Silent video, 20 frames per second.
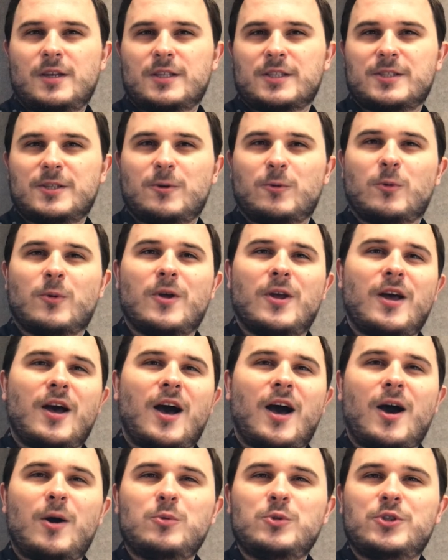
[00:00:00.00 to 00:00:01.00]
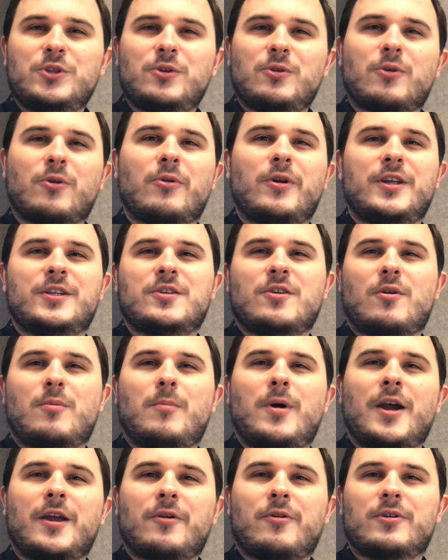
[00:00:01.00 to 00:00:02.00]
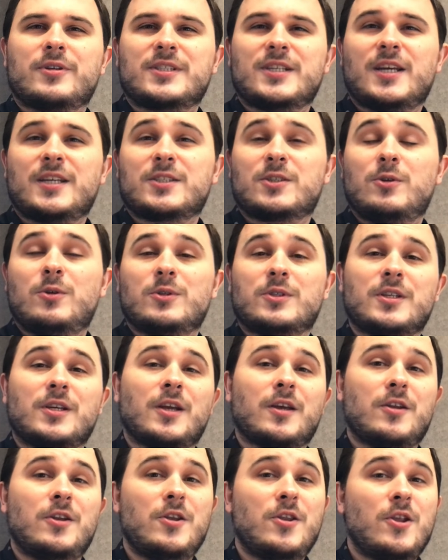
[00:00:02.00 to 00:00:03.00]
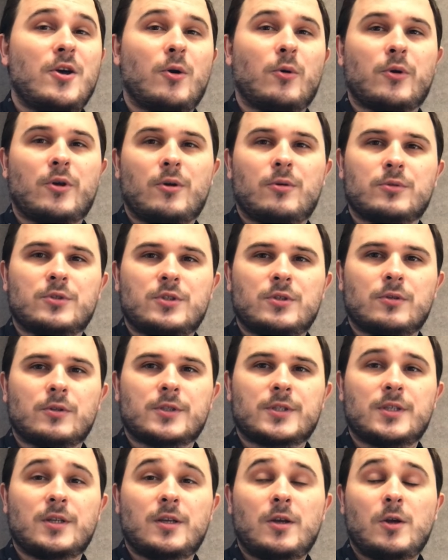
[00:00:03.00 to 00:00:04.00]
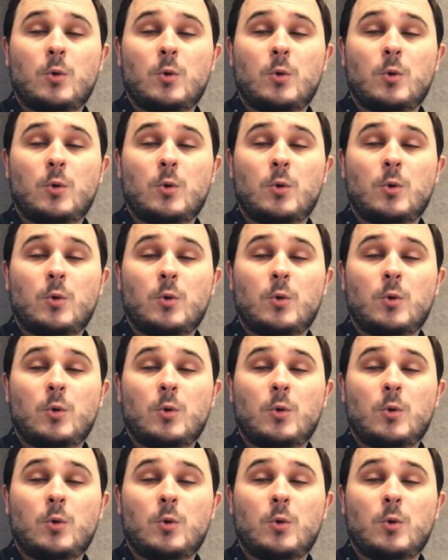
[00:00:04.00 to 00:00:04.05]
So, how do you create your micro SaaS using no-code tools?